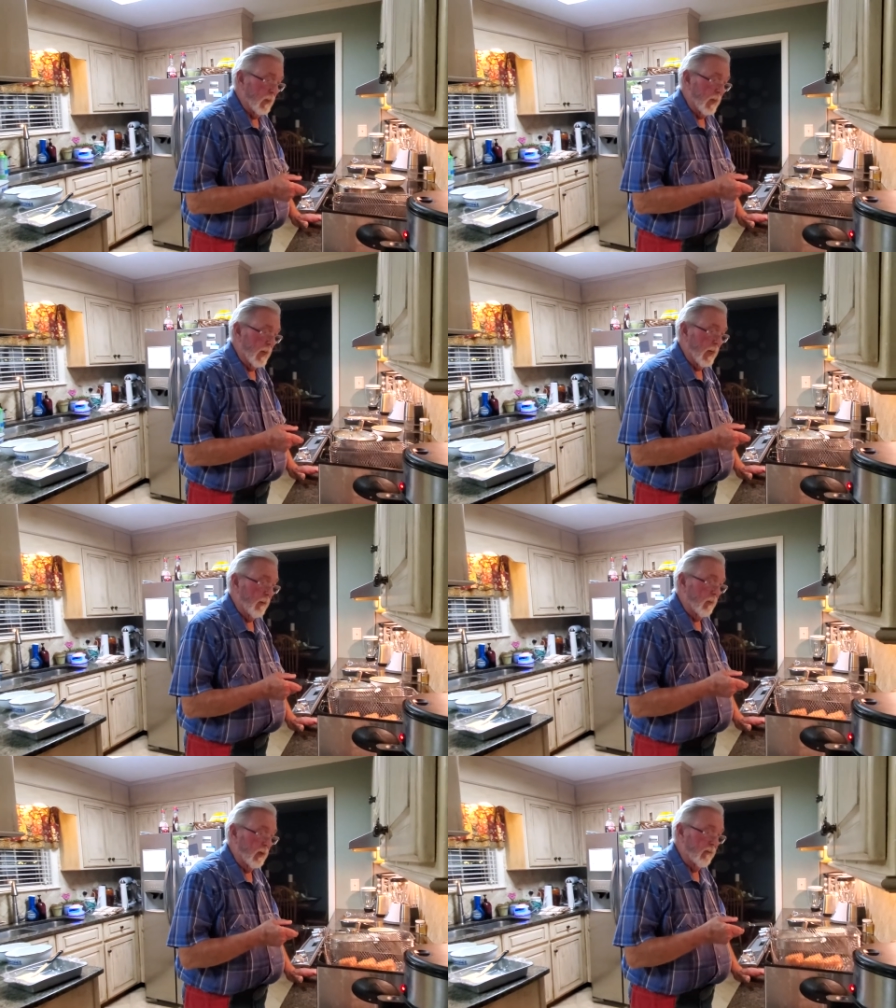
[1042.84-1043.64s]
Yeah,
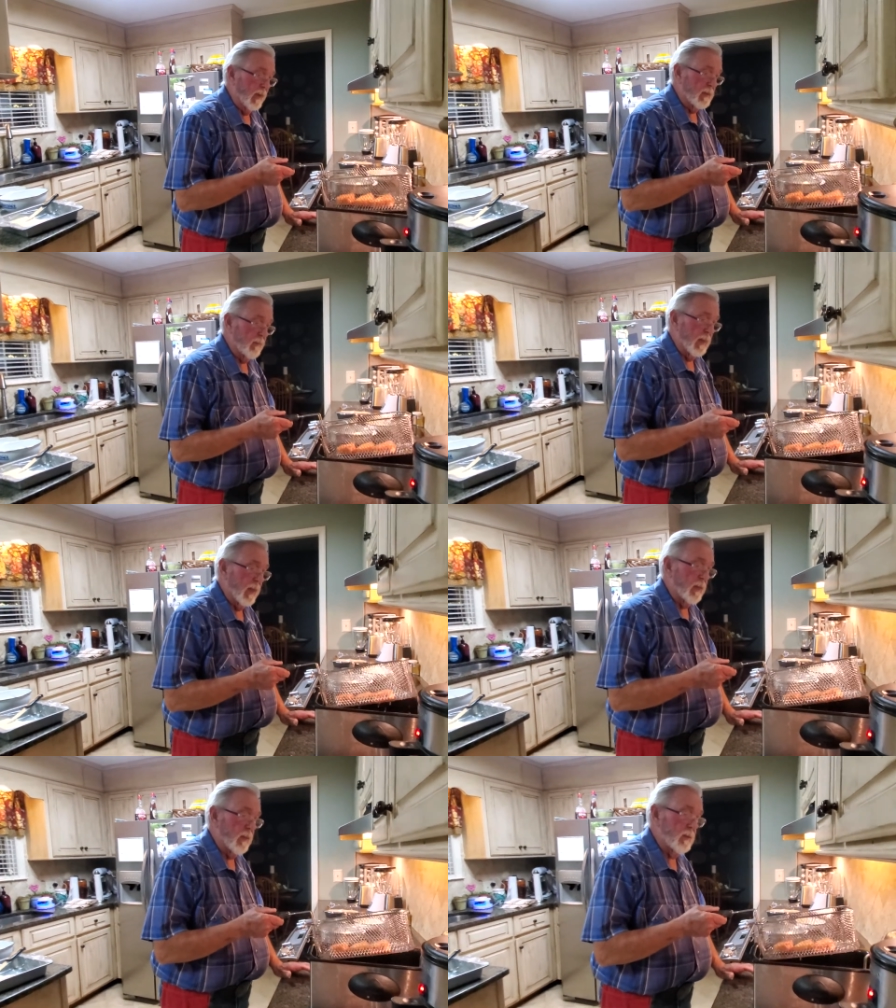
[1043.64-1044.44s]
I believe that's
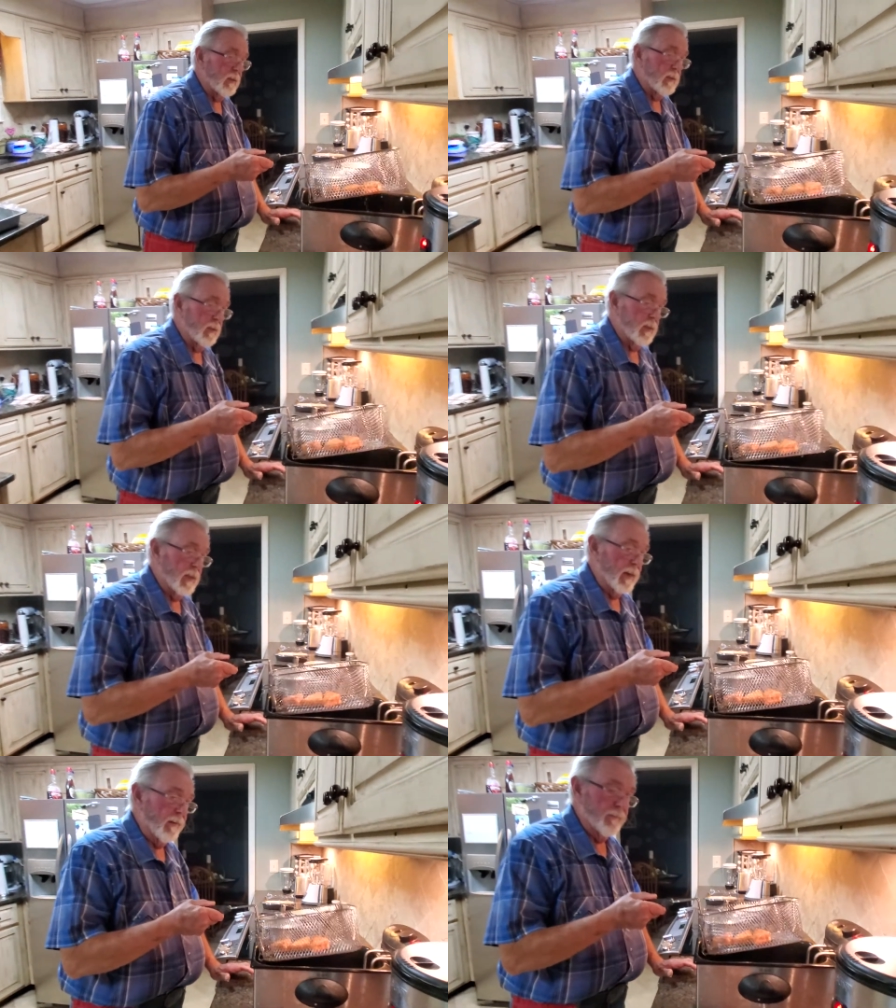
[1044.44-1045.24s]
about done. with
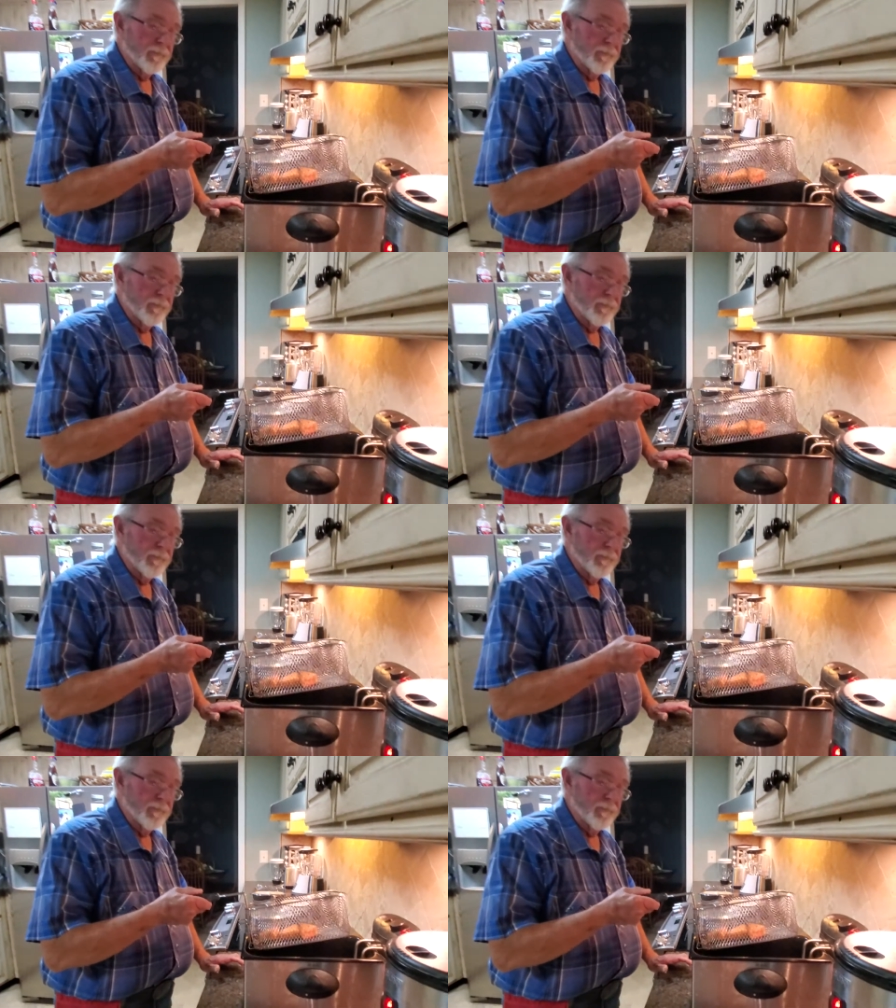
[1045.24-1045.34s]
there.